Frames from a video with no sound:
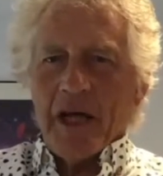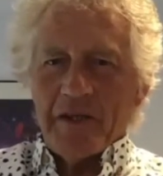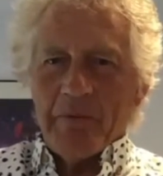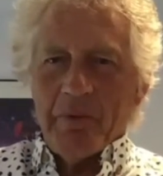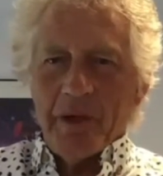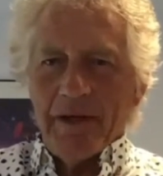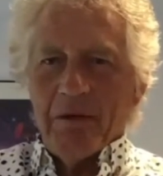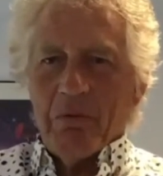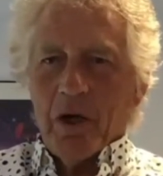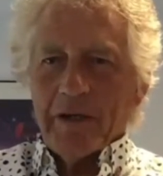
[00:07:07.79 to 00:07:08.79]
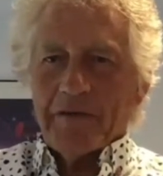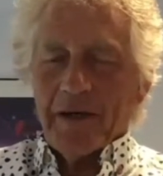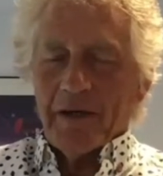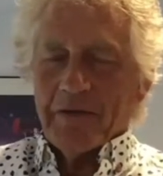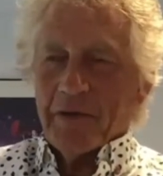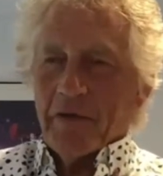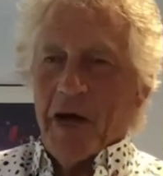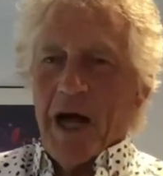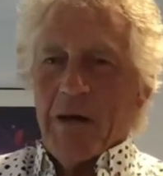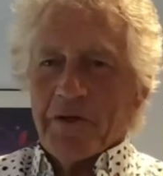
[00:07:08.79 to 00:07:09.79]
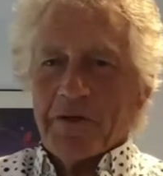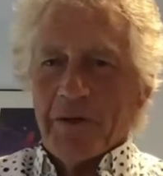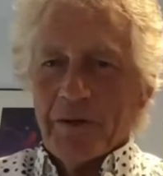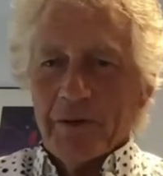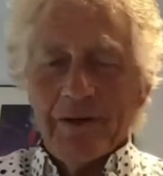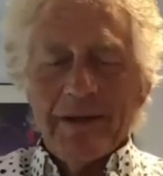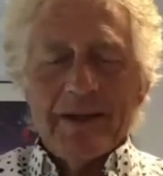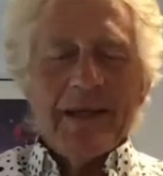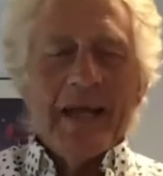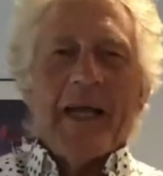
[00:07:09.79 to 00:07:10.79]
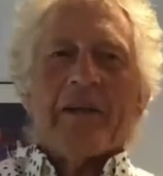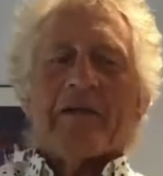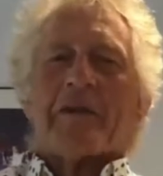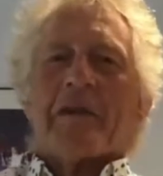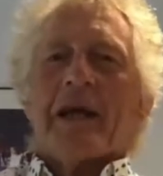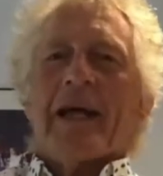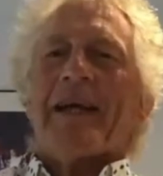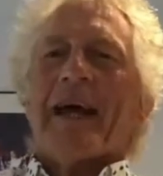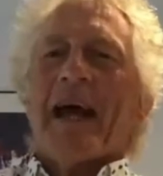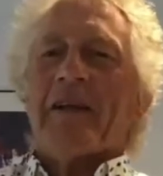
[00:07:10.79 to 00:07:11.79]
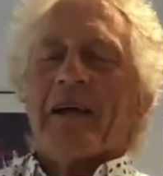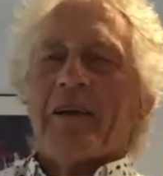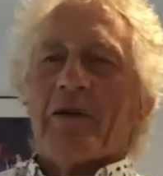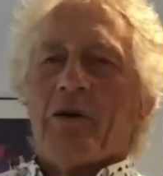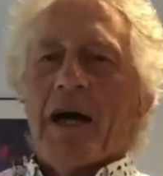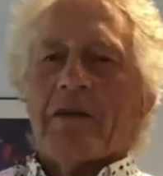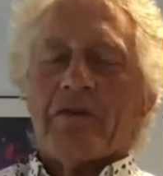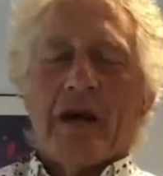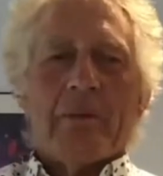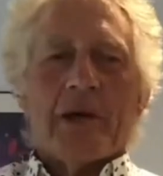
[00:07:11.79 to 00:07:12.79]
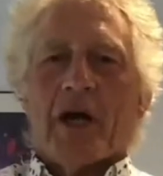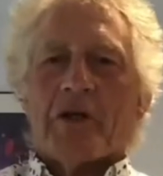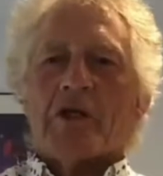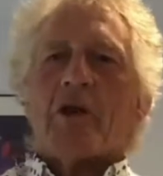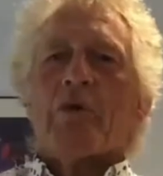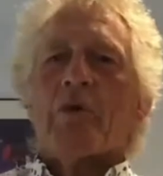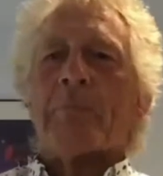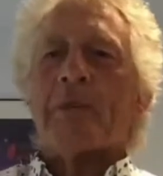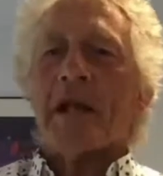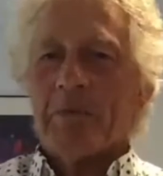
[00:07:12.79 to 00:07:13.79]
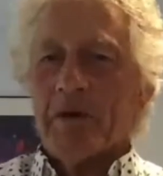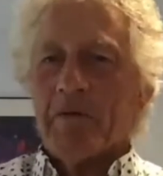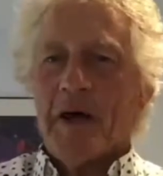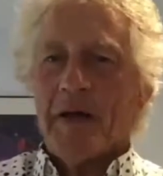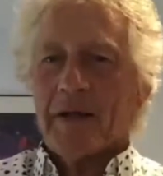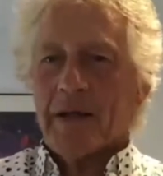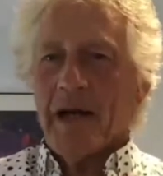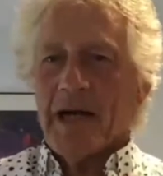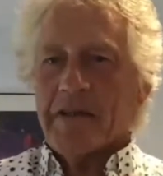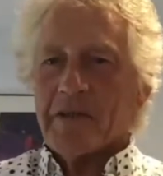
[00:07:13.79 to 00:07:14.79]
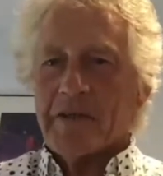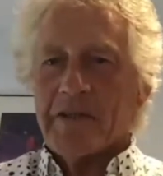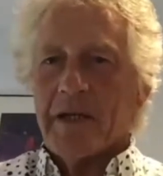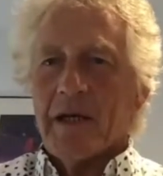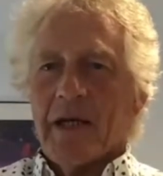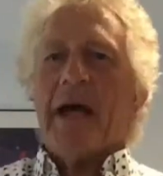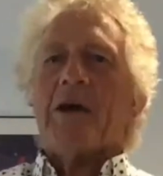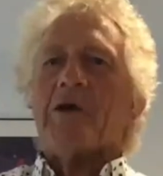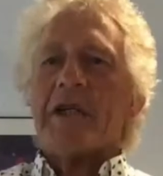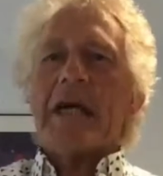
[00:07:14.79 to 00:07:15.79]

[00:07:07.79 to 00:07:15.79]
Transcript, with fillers: by Shakespeare whilst I was at drama school. Wow. And the drama coach ripped it up in front of the class and said, "How